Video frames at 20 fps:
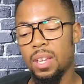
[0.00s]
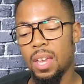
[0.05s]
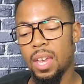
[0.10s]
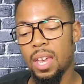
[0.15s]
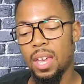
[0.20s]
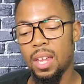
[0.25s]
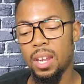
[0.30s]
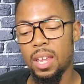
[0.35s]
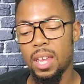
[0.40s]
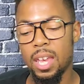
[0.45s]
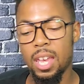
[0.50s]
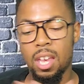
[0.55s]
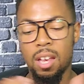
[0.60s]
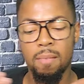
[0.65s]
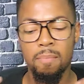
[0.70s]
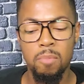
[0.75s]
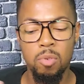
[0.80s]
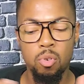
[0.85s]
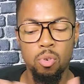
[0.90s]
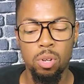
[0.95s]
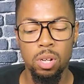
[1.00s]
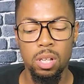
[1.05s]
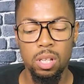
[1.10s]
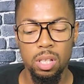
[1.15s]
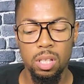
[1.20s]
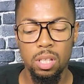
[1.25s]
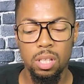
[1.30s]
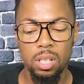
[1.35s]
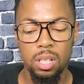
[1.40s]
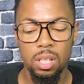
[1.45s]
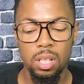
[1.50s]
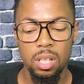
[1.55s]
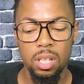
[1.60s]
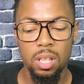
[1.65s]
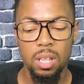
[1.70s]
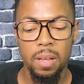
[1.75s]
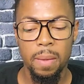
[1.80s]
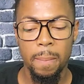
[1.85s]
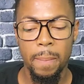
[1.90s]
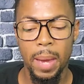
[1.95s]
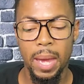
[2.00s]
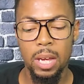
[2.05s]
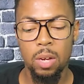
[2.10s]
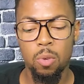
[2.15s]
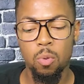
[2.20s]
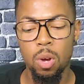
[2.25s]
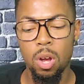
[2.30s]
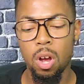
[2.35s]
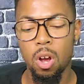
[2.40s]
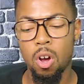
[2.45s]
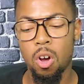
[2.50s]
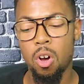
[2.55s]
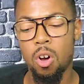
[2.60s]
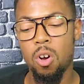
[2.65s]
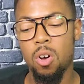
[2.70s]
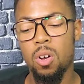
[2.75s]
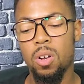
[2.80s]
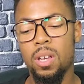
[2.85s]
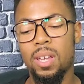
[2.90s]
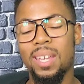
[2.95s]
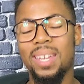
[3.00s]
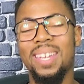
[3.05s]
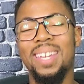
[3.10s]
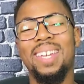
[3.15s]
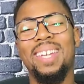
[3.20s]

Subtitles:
at El Mula Banquet Hall